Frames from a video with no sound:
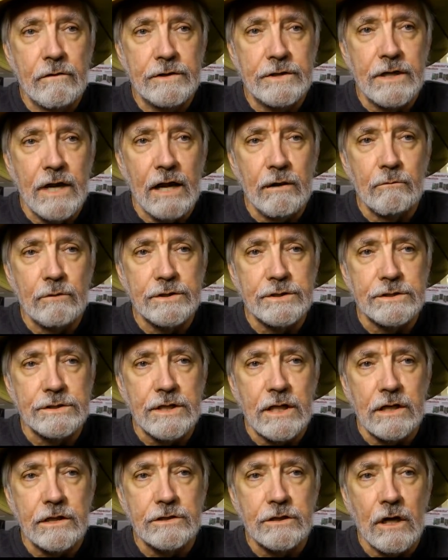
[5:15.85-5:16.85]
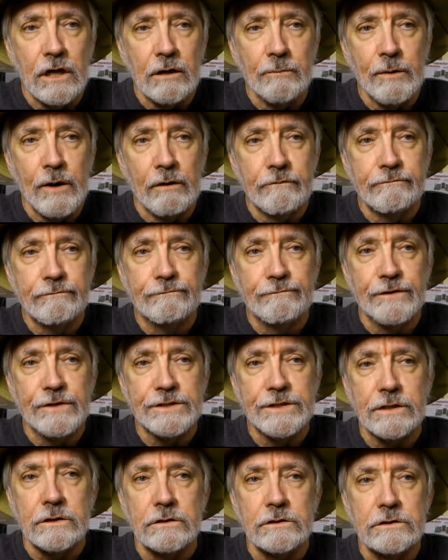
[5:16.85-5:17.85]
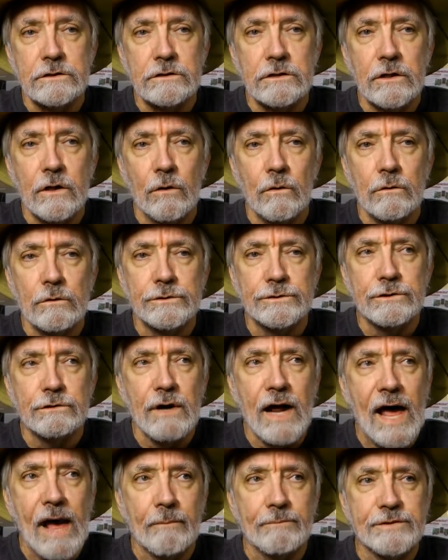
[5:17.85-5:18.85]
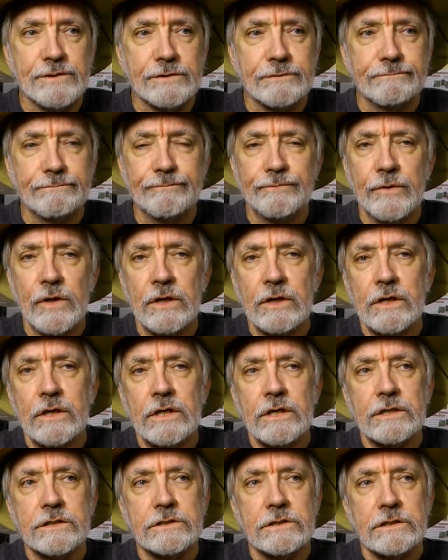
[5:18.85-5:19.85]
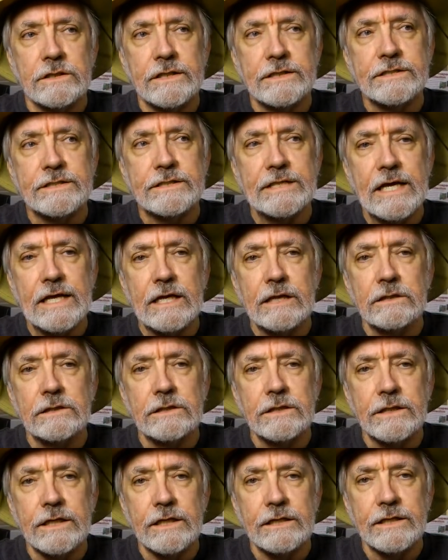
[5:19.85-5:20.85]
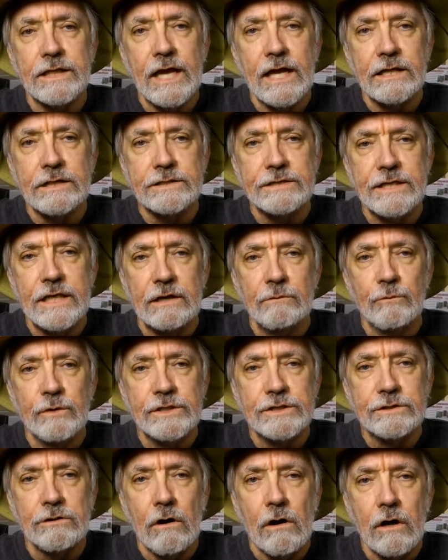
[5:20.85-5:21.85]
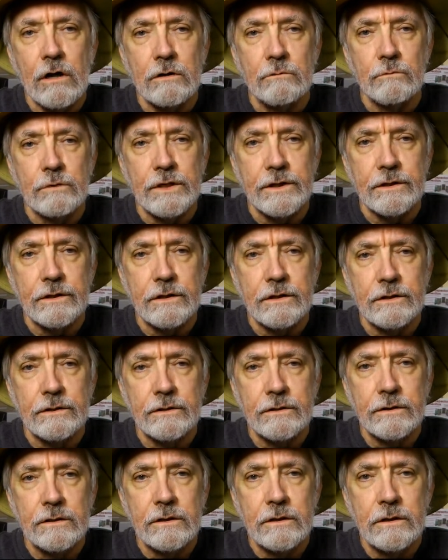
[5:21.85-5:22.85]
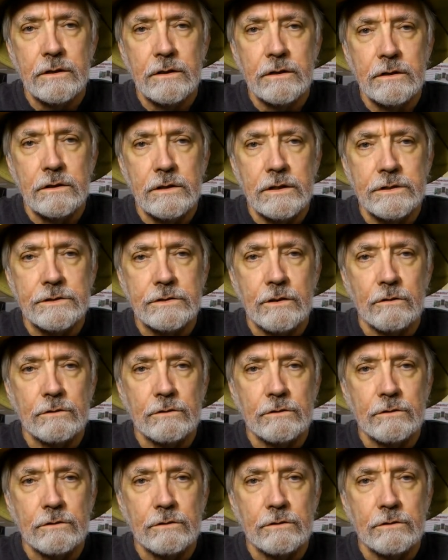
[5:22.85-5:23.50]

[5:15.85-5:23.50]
Tonight we're just going to talk about physical gold traps. So let's take a look at that scene we started with. Let's